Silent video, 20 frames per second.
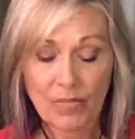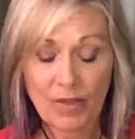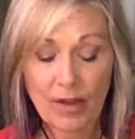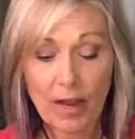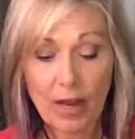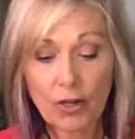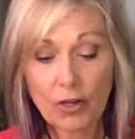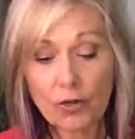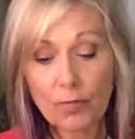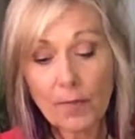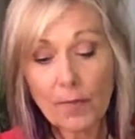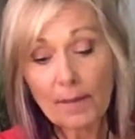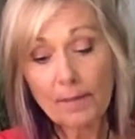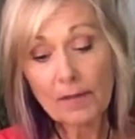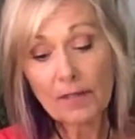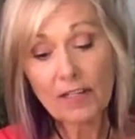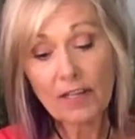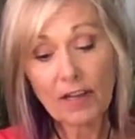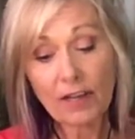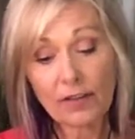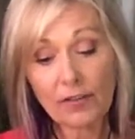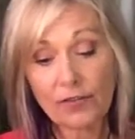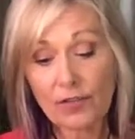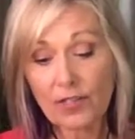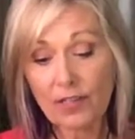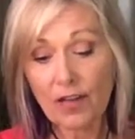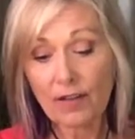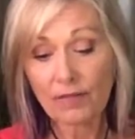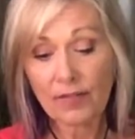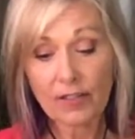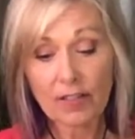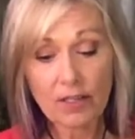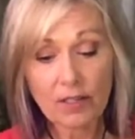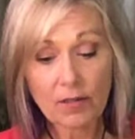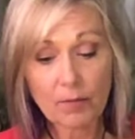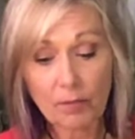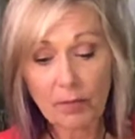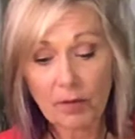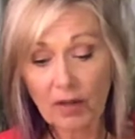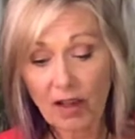And you might be telling yourself it
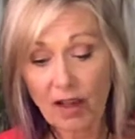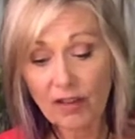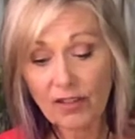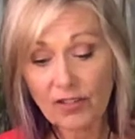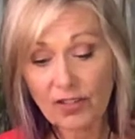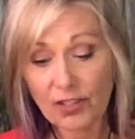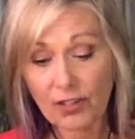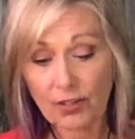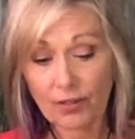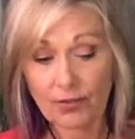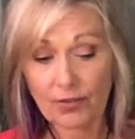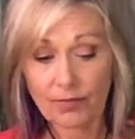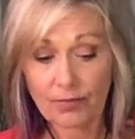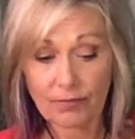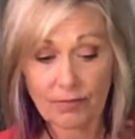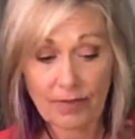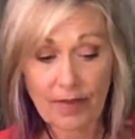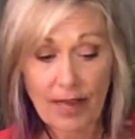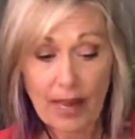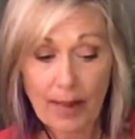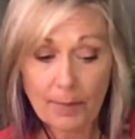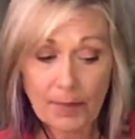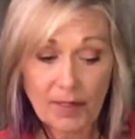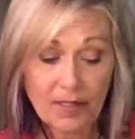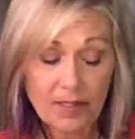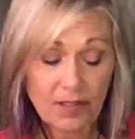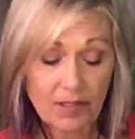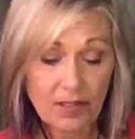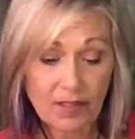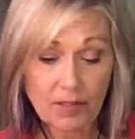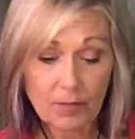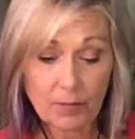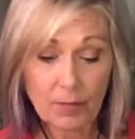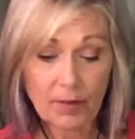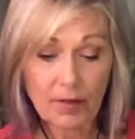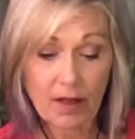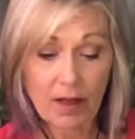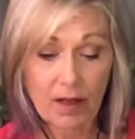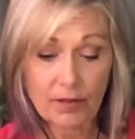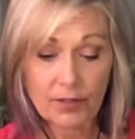doesn't belong to you. Happiness doesn't
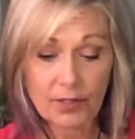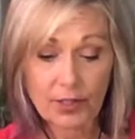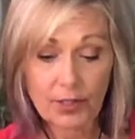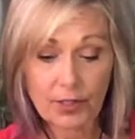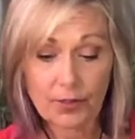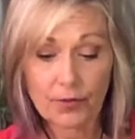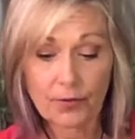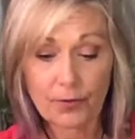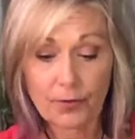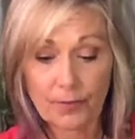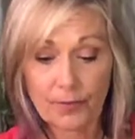belong to you.